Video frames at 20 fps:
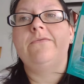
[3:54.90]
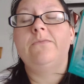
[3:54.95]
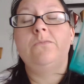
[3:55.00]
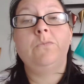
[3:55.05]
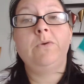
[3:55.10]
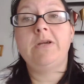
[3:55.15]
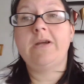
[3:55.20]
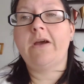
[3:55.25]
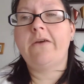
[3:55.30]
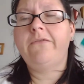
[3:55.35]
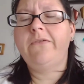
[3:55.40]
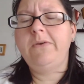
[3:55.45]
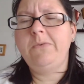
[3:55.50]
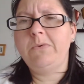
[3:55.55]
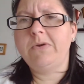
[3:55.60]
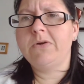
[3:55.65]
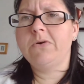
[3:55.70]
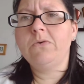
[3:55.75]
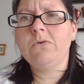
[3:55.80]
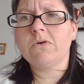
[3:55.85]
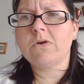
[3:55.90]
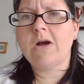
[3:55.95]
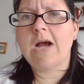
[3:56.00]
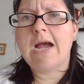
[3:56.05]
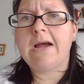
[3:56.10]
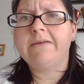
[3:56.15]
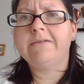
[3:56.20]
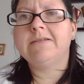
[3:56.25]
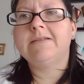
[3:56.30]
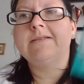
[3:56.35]
I think we all got
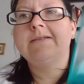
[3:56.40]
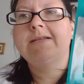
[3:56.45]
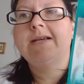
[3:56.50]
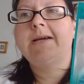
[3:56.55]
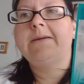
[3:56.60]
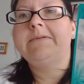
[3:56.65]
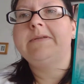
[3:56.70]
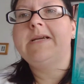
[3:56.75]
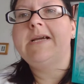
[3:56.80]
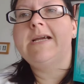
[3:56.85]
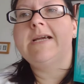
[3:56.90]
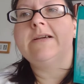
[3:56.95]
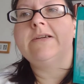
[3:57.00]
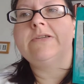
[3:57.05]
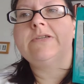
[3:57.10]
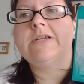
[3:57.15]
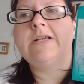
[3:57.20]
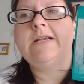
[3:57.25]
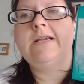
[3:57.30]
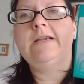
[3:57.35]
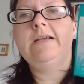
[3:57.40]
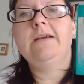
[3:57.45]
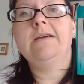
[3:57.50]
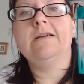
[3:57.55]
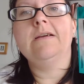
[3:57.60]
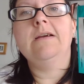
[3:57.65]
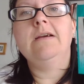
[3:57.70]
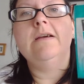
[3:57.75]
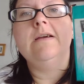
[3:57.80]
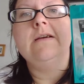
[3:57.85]
ours the same day, actually.
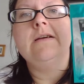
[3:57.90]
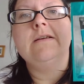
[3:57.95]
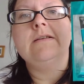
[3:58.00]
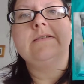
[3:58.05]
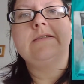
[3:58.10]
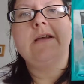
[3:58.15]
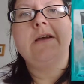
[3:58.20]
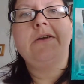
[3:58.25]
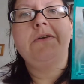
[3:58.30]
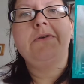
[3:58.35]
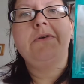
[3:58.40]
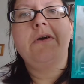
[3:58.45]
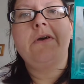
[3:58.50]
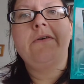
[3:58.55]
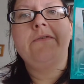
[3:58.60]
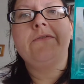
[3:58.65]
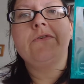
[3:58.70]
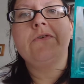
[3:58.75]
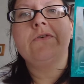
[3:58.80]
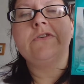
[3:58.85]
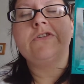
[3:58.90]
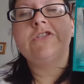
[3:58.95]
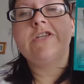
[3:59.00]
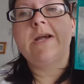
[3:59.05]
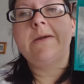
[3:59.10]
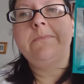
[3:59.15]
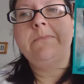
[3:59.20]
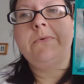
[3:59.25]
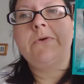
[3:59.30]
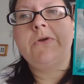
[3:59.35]
So I've got a
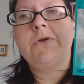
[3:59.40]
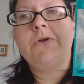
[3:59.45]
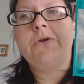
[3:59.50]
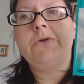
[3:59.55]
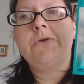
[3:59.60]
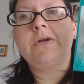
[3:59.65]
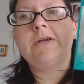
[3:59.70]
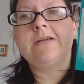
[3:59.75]
shampoo, a